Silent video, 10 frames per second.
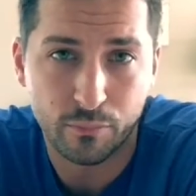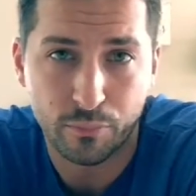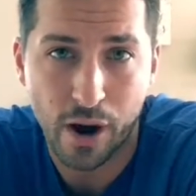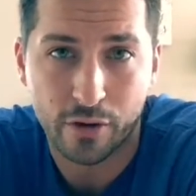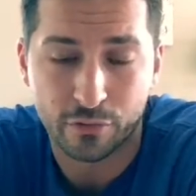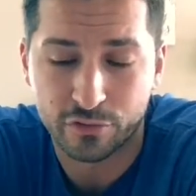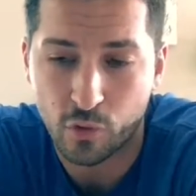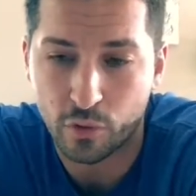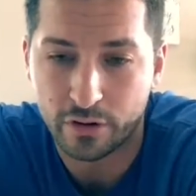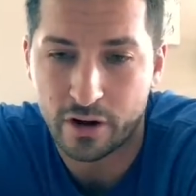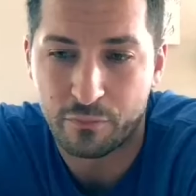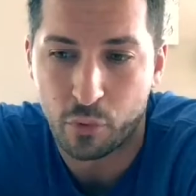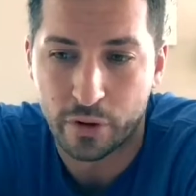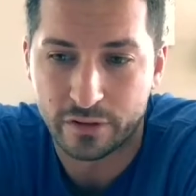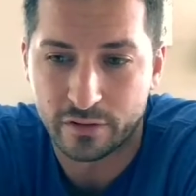Broncos scored enough
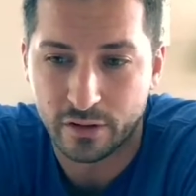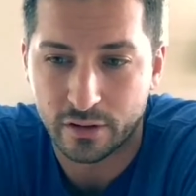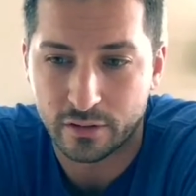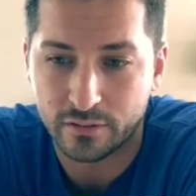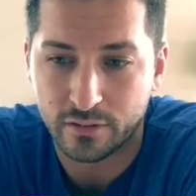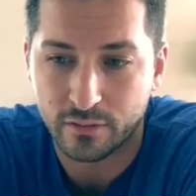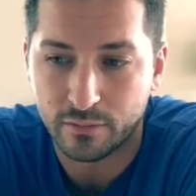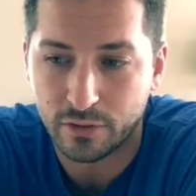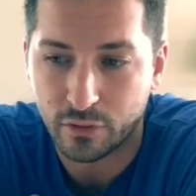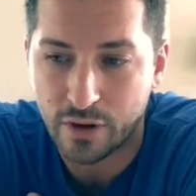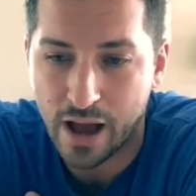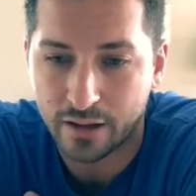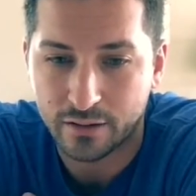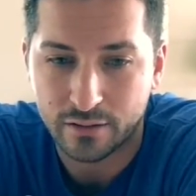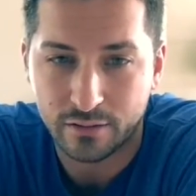points to
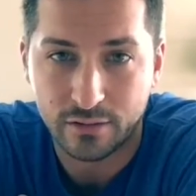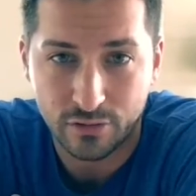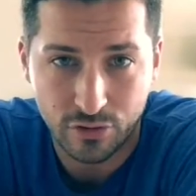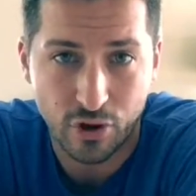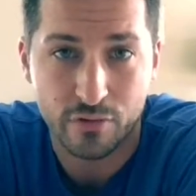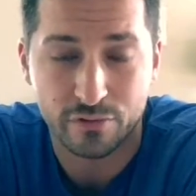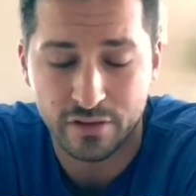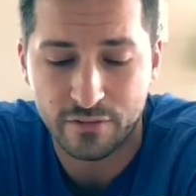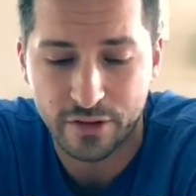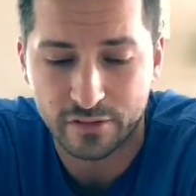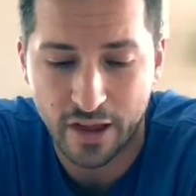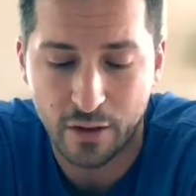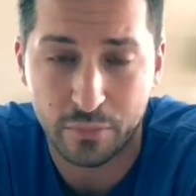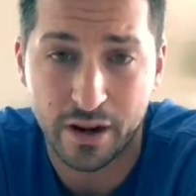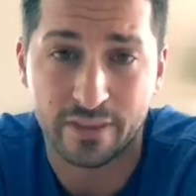knock Chargers defense
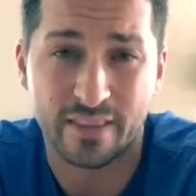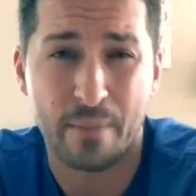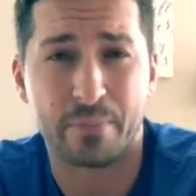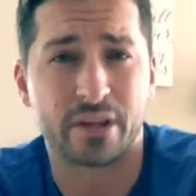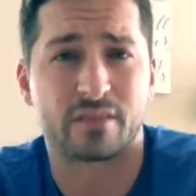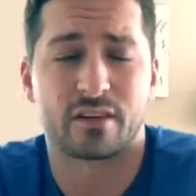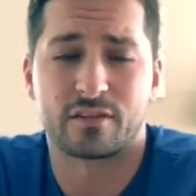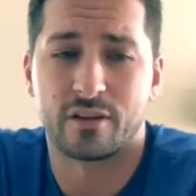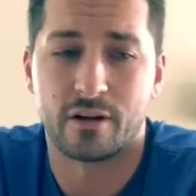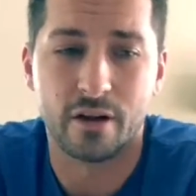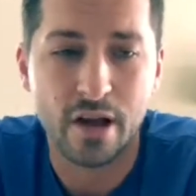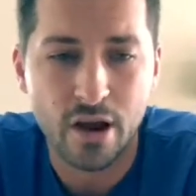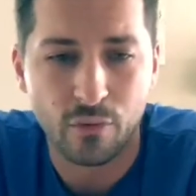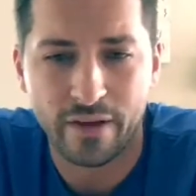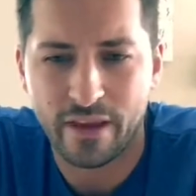down. But I think that pick 6 there,
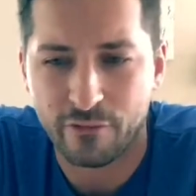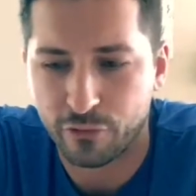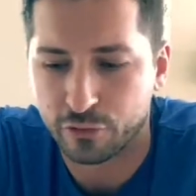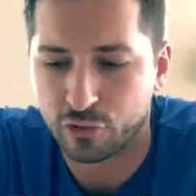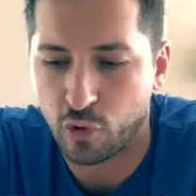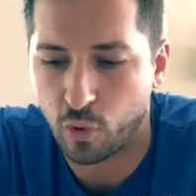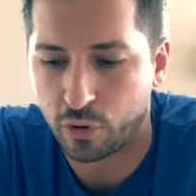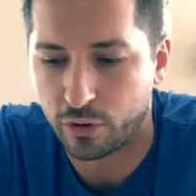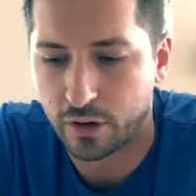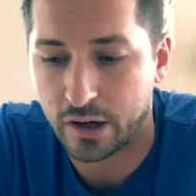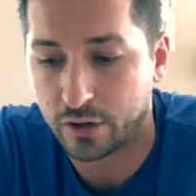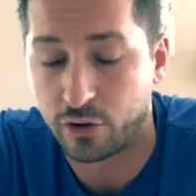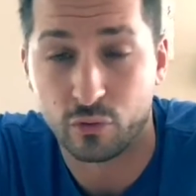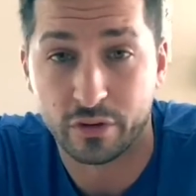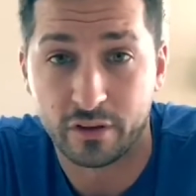right in that first quarter, could
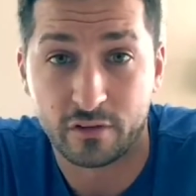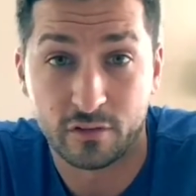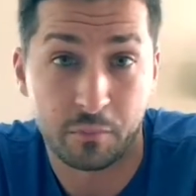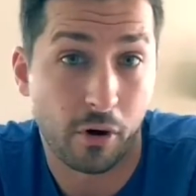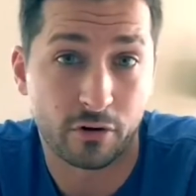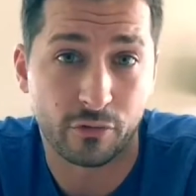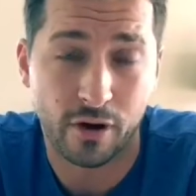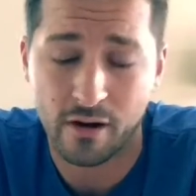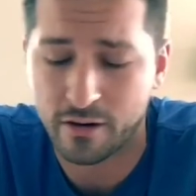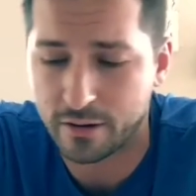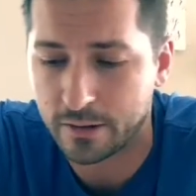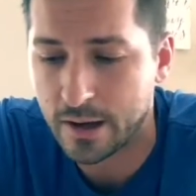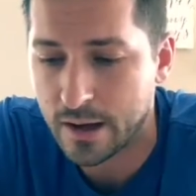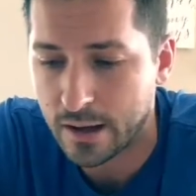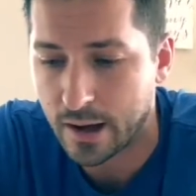have really sparked for Aaron
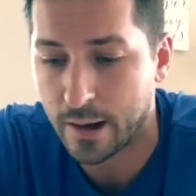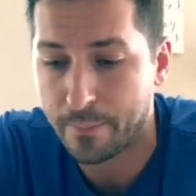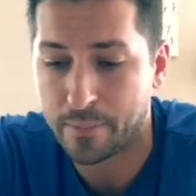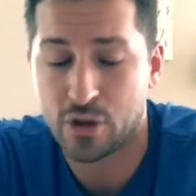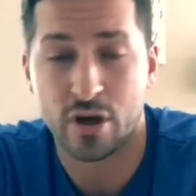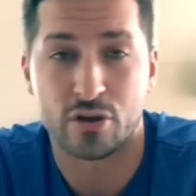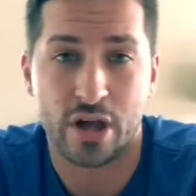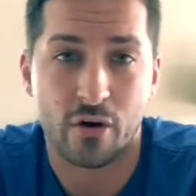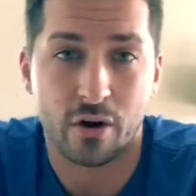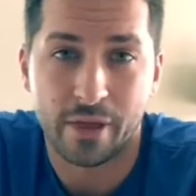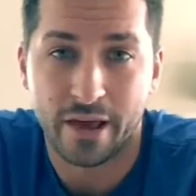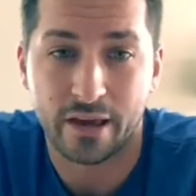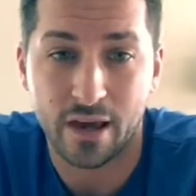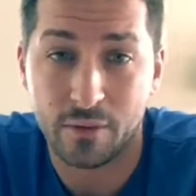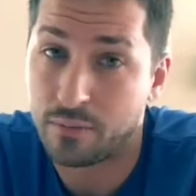and maybe changed the outcome of that
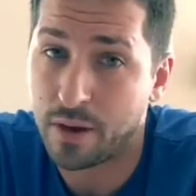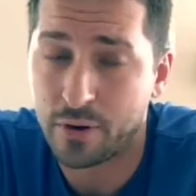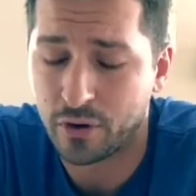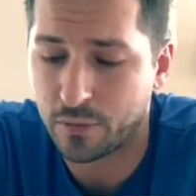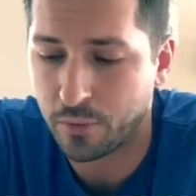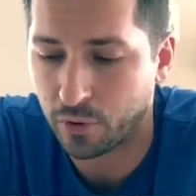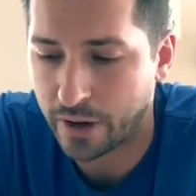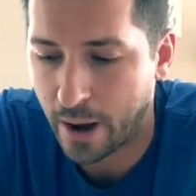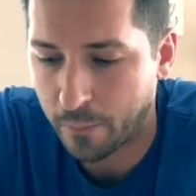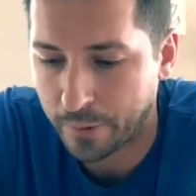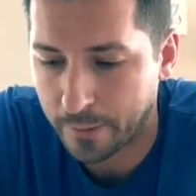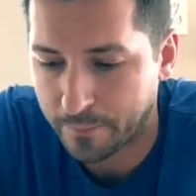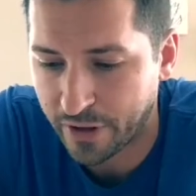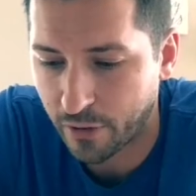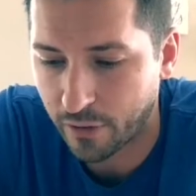game. He maybe could have pulled it out,
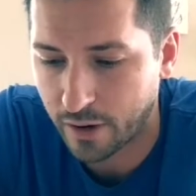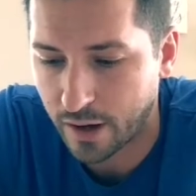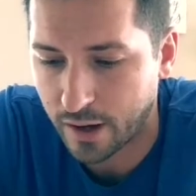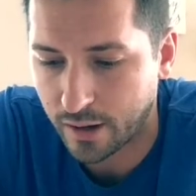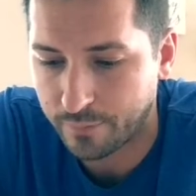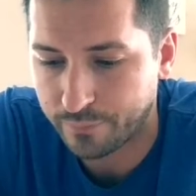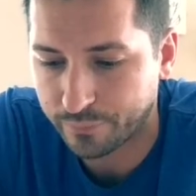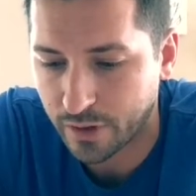but Aaron